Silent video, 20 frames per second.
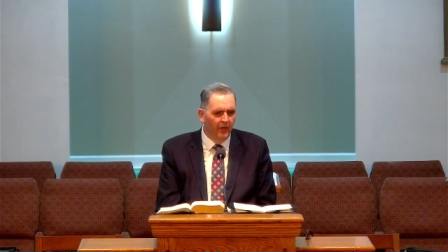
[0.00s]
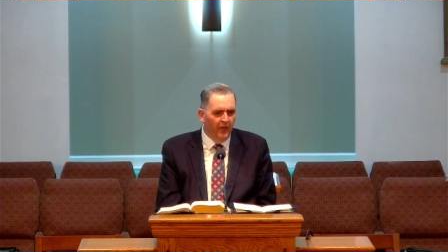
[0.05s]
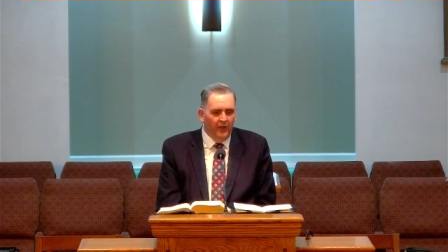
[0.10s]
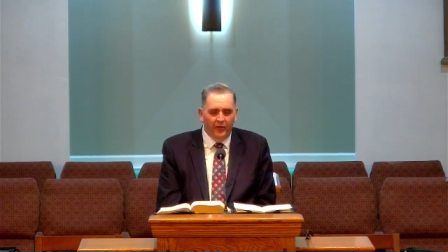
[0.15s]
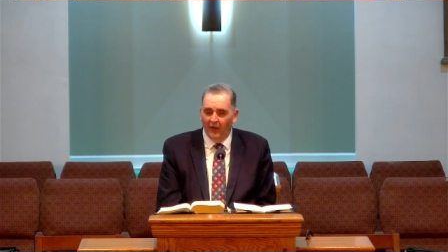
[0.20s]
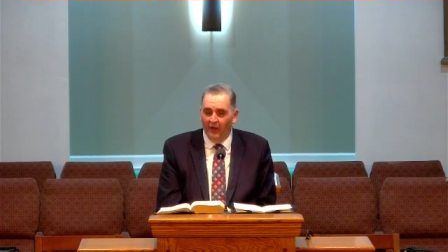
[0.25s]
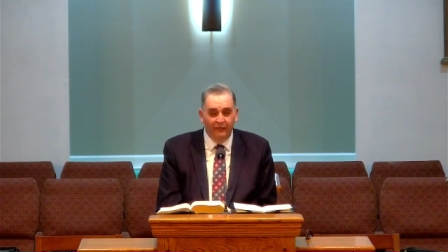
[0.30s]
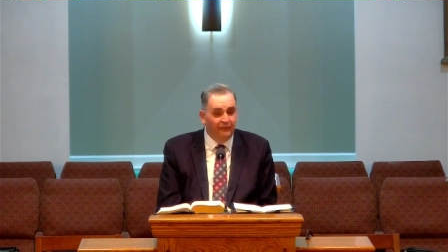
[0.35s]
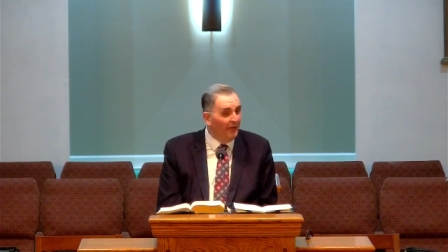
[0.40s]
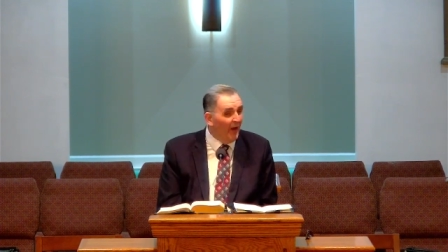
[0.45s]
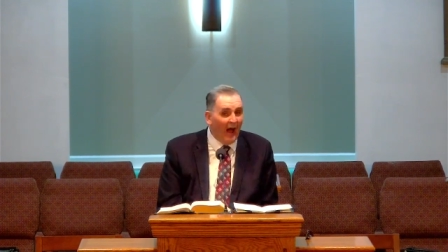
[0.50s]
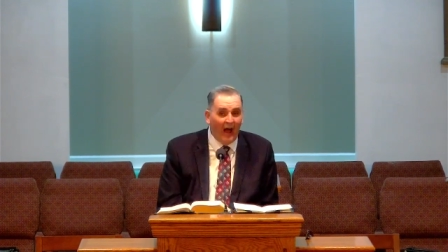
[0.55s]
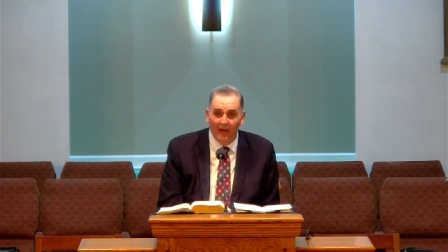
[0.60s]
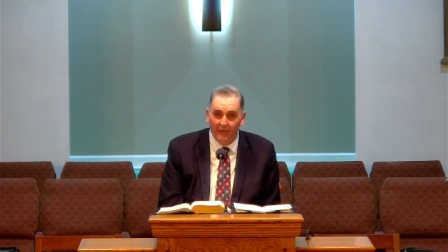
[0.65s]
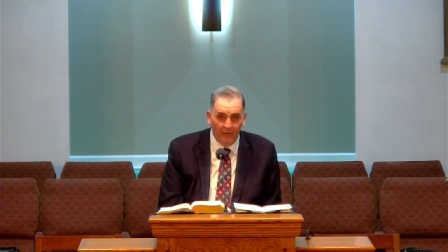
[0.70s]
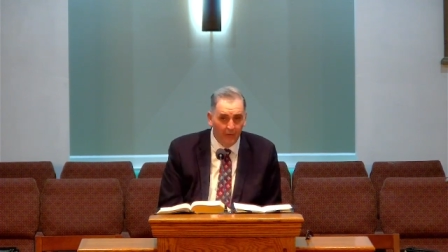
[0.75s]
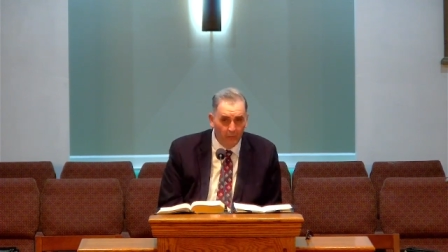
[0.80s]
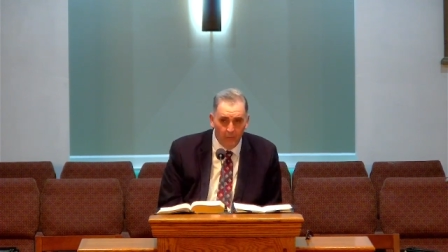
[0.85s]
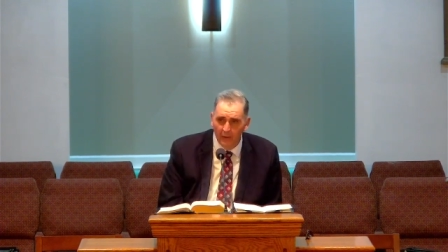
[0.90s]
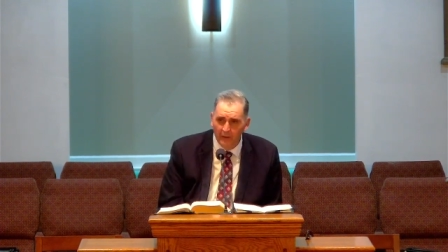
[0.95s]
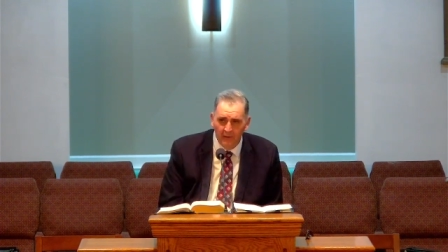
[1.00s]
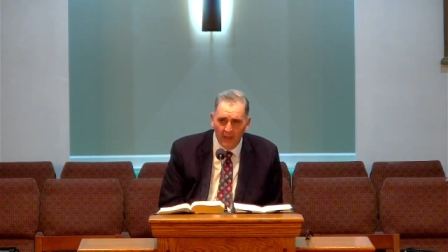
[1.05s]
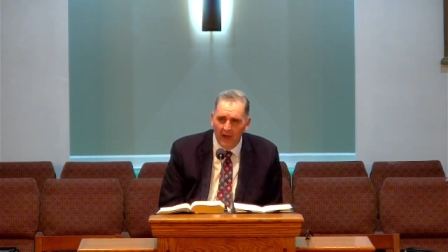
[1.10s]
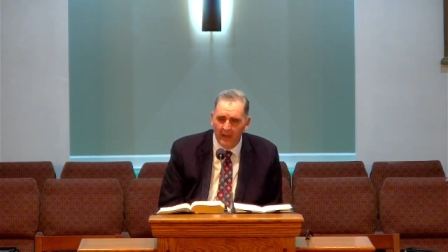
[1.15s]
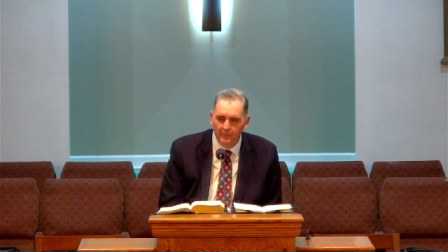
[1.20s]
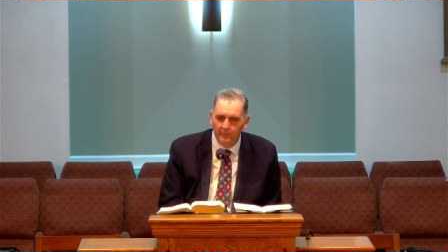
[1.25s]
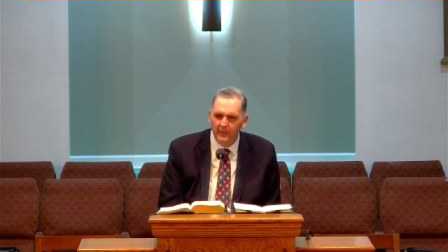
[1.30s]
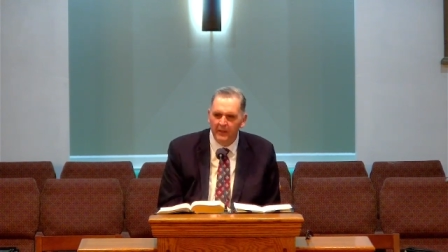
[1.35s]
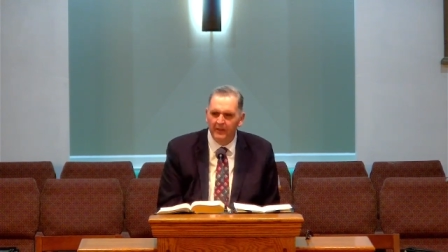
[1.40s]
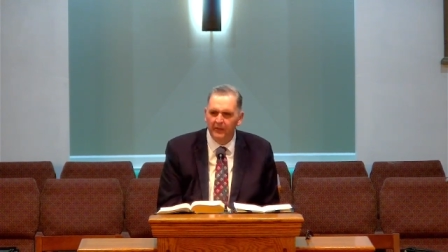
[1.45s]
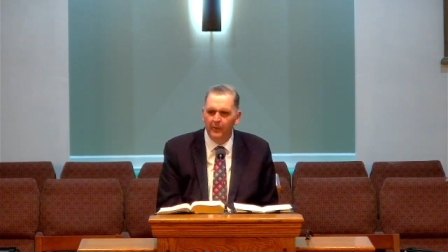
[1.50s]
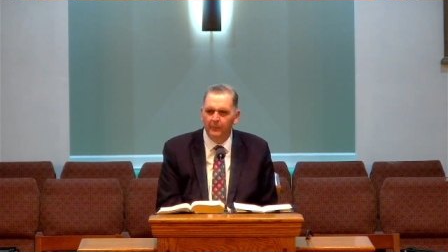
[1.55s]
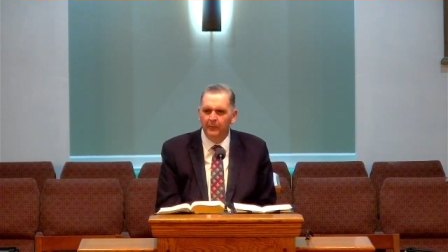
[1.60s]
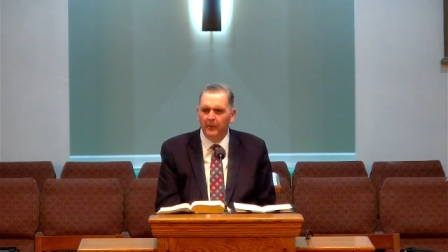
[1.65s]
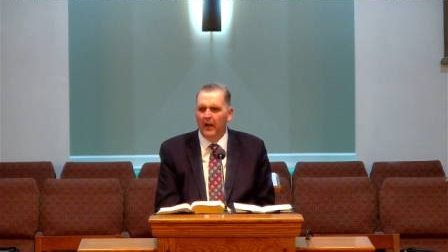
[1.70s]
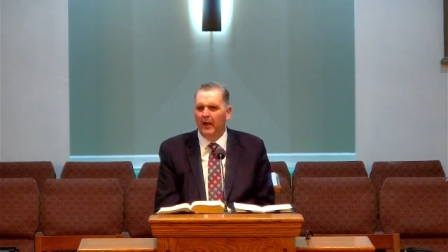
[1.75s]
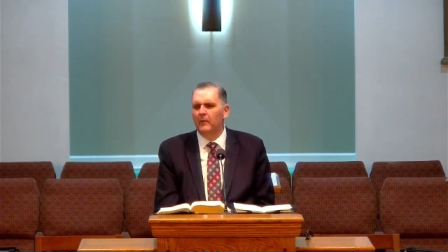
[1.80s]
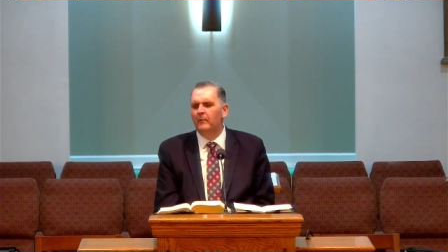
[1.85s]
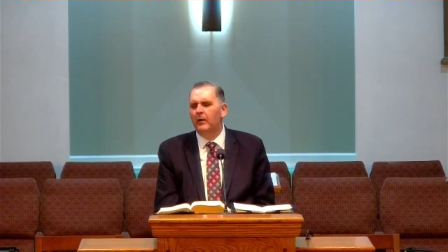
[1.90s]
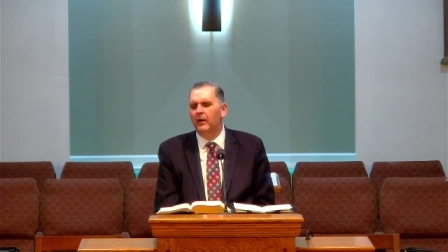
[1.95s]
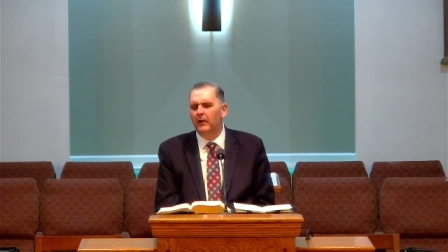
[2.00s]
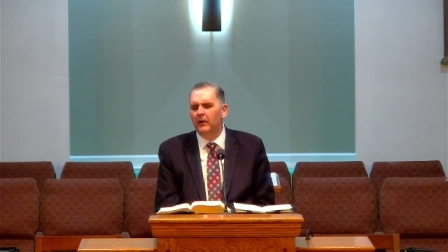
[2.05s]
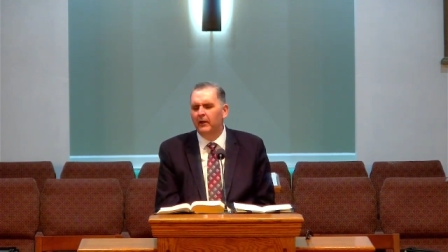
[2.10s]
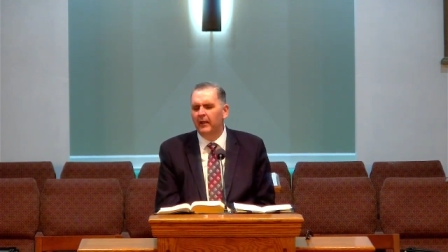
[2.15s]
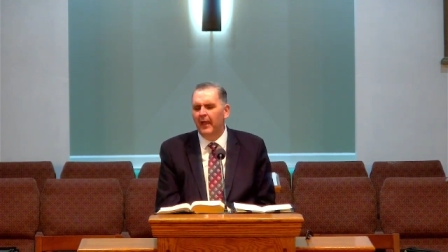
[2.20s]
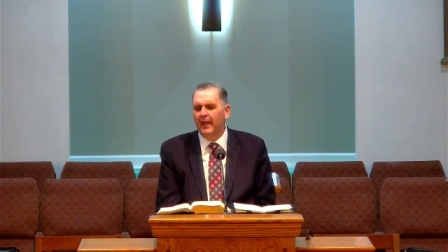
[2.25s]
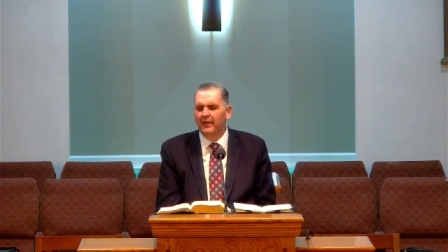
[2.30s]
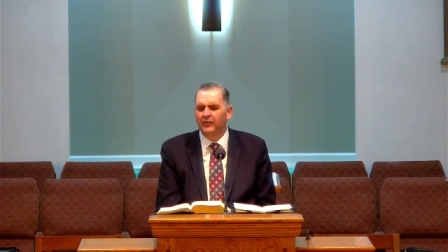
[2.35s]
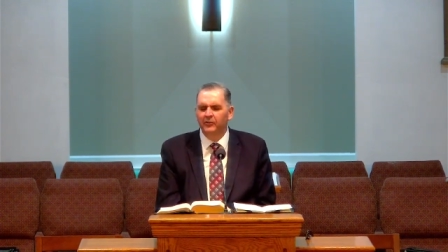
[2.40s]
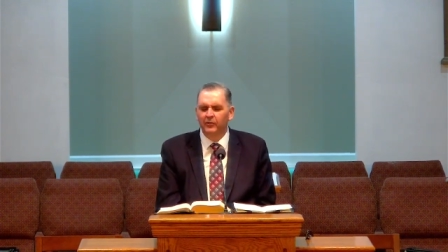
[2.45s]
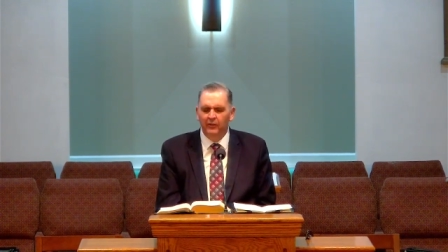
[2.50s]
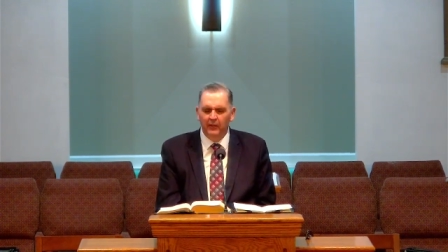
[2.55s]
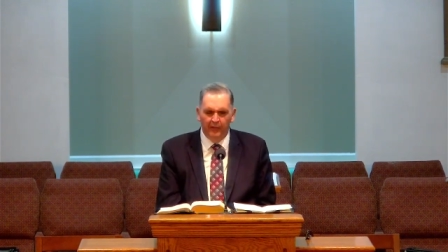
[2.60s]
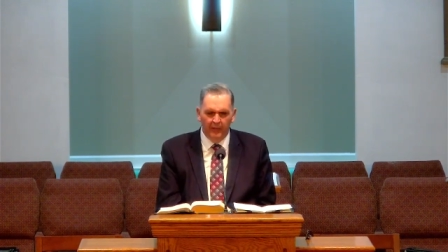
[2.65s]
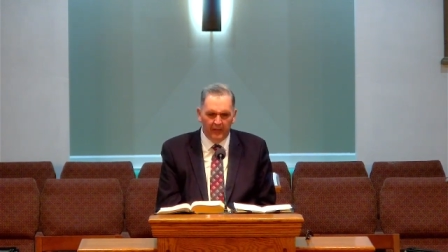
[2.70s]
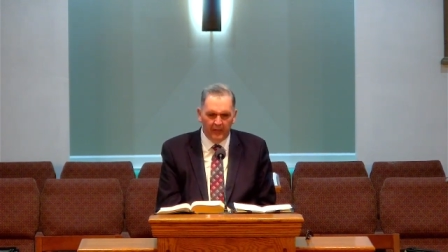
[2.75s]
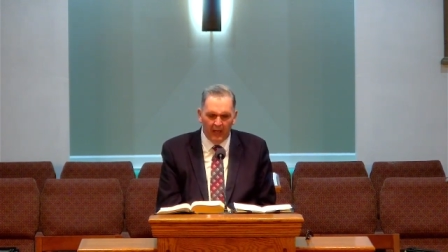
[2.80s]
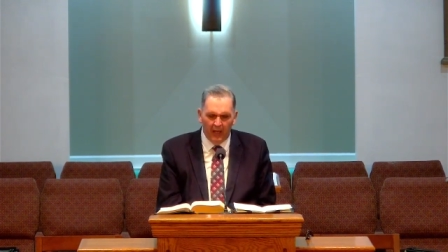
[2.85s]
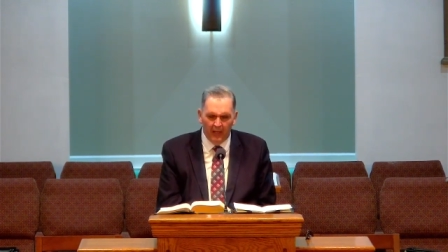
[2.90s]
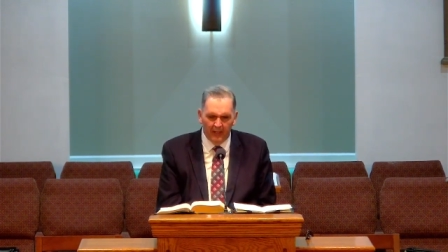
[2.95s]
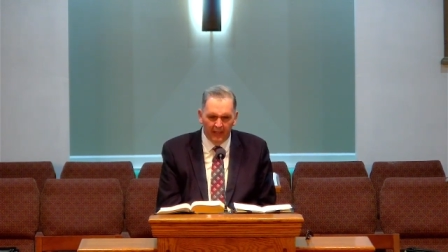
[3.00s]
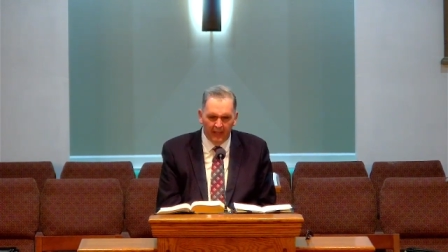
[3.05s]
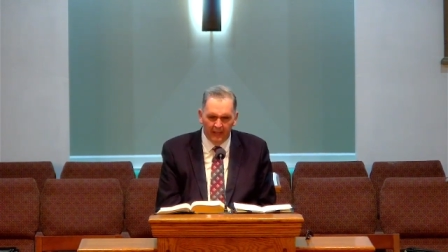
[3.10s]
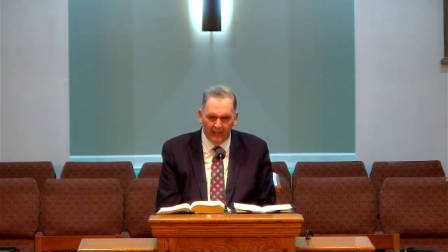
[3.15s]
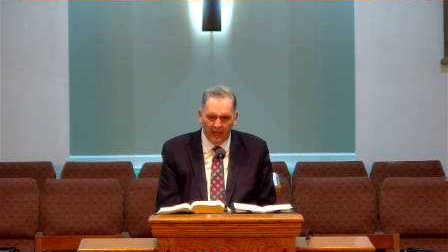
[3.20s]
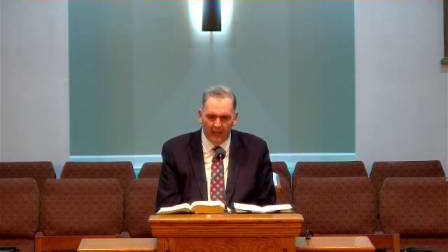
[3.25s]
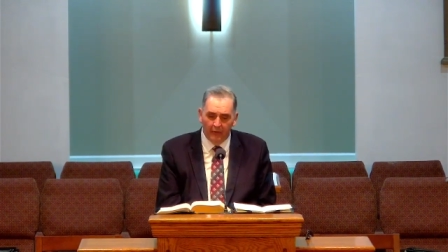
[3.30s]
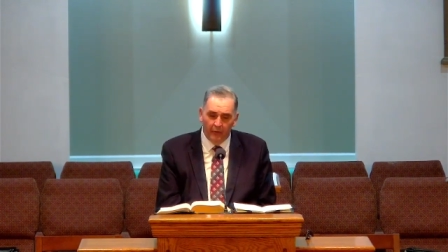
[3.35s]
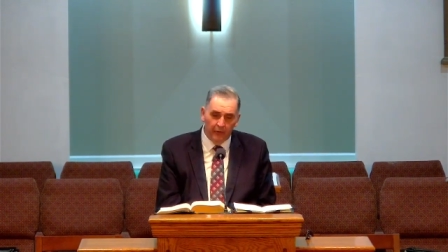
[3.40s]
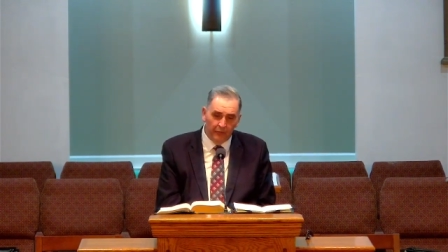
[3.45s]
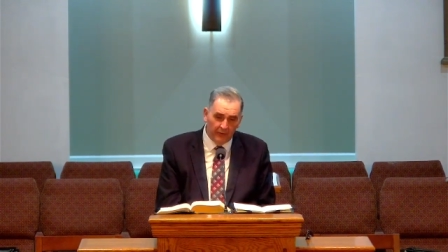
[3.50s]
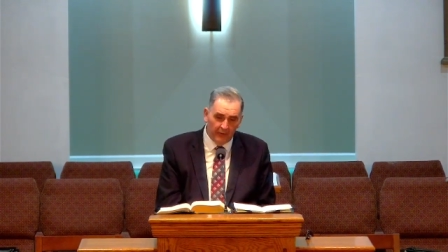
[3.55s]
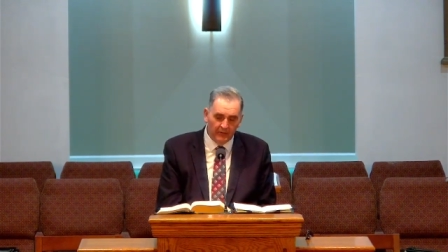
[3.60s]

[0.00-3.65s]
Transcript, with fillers: The Father will not be the primary agent of the Godhead on earth as